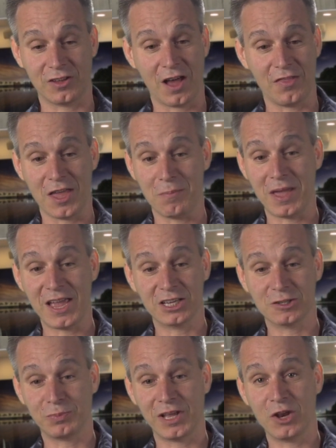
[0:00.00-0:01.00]
Uh, they may
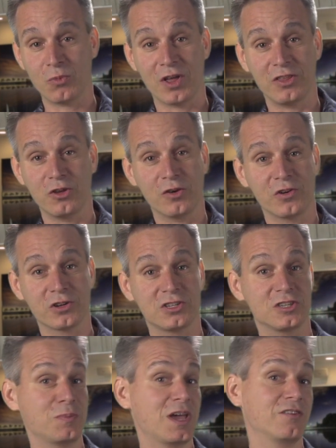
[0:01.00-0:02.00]
explain why the universe
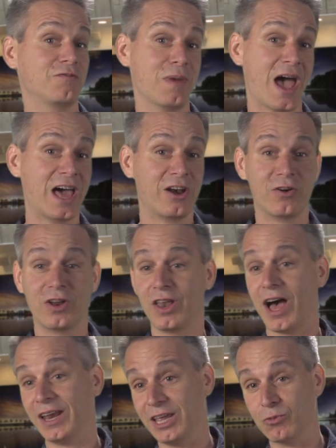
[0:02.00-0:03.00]
is made of matter and
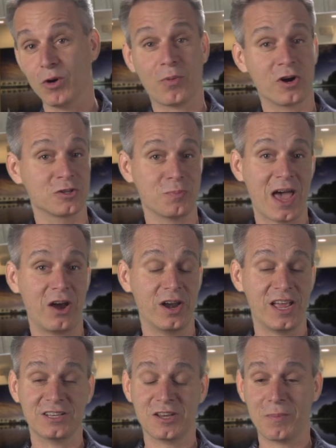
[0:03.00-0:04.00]
not equal parts matter and
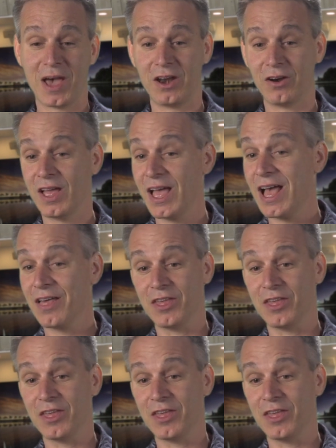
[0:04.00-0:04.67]
antimatter.